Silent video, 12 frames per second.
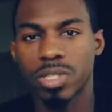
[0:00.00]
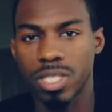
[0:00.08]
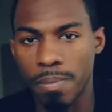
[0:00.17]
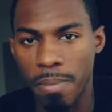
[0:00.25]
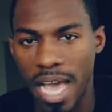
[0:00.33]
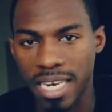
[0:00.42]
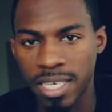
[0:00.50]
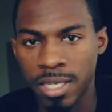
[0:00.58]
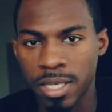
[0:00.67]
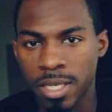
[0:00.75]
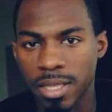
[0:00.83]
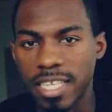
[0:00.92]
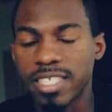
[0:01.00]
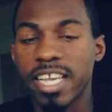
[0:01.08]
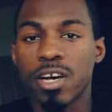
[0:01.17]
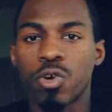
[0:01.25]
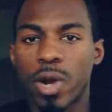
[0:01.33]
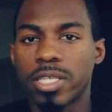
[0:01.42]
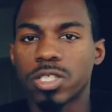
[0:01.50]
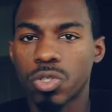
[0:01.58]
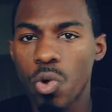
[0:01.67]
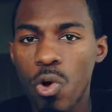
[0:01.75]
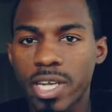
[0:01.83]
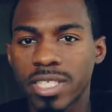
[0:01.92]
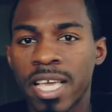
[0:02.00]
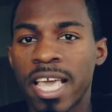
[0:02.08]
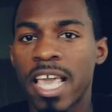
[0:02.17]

somebody, they tell great stories.